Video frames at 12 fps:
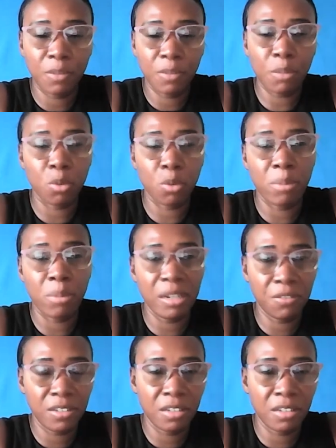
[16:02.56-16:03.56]
they're both
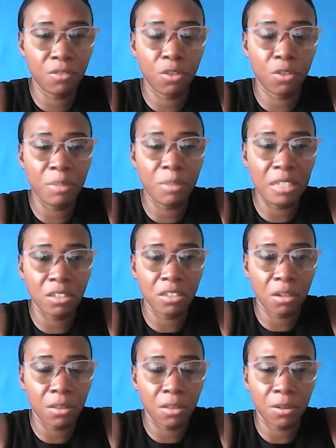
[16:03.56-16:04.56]
benefiting from each
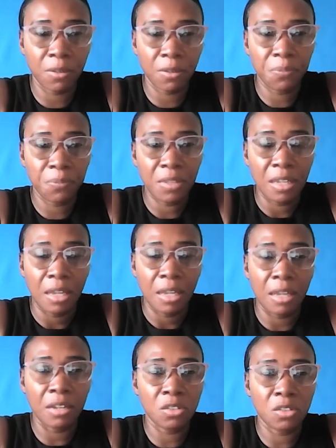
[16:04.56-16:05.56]
other.
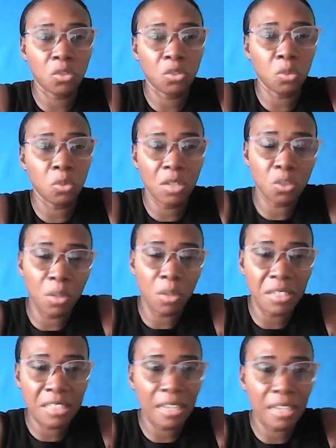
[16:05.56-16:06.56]
And as soon as one
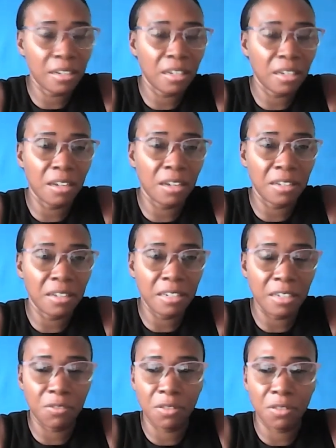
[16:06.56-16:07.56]
decides that they're going to
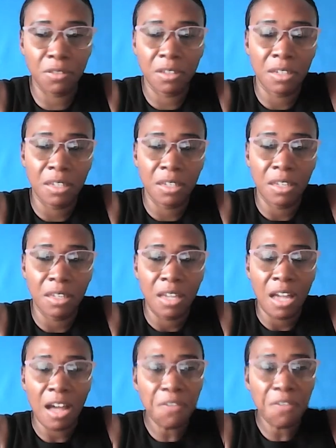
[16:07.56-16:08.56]
leave,
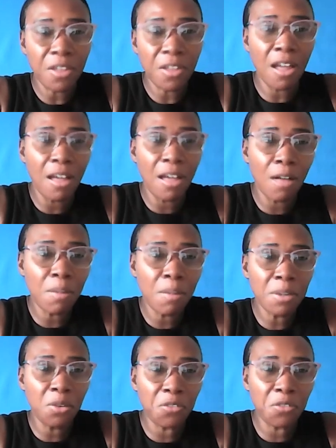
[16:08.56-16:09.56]
after all let me
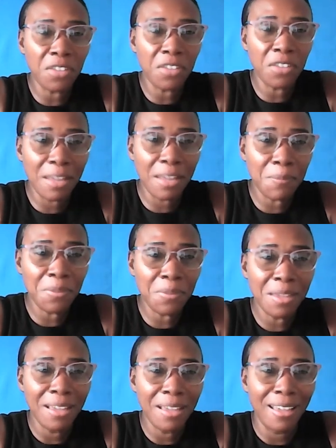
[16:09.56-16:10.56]
do for him,
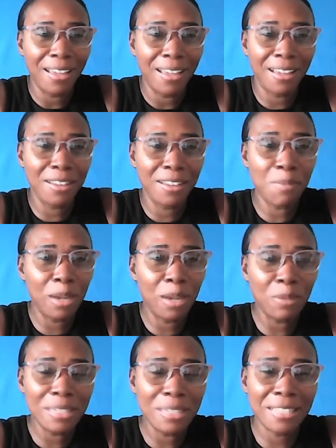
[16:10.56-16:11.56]
and the man
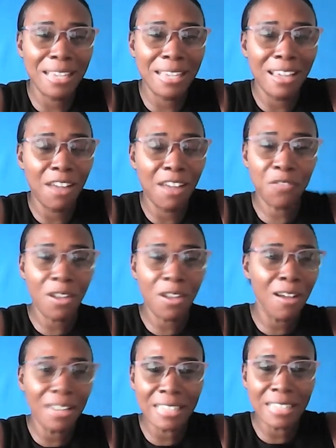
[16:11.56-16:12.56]
will say, after
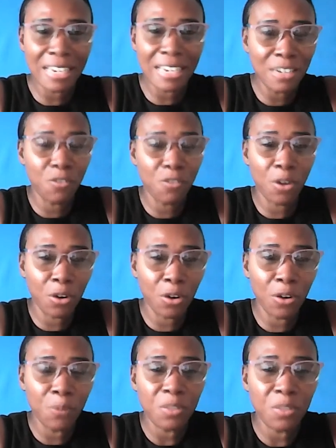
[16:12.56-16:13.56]
all that I did for
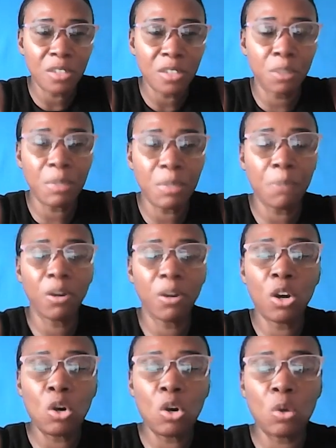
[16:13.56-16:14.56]
her. So people are
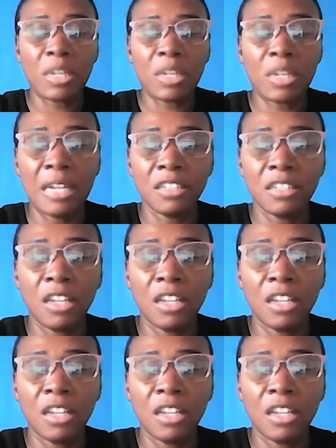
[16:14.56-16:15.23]
looking at